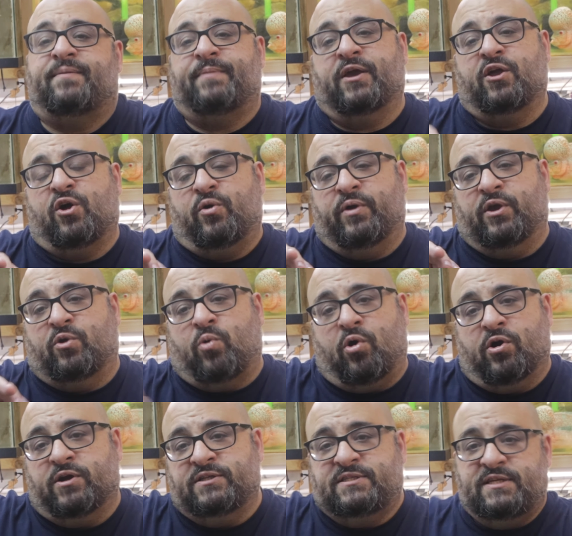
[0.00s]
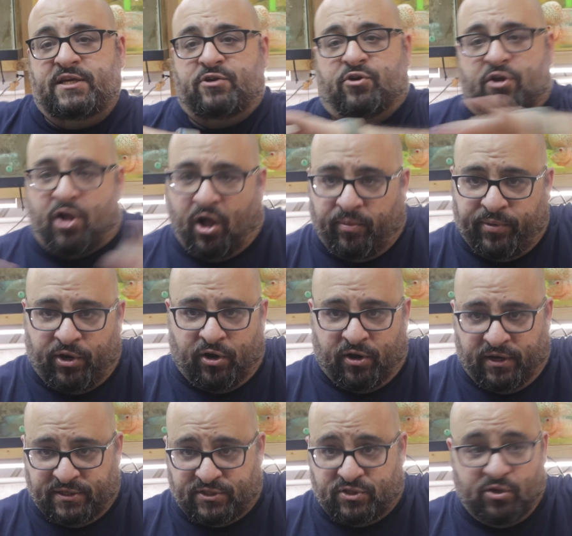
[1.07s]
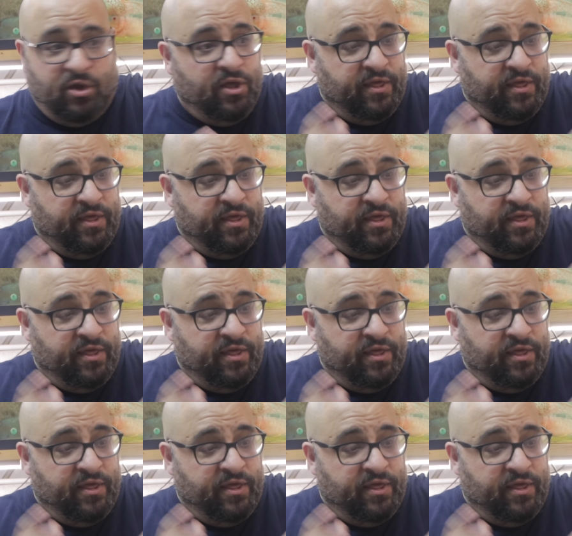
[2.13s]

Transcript: am I going quarantine or Columnaris?